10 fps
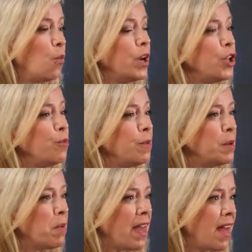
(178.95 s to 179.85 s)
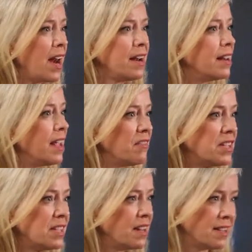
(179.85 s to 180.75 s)
What do you mean by that? And give
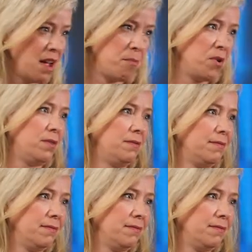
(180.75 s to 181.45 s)
us an example.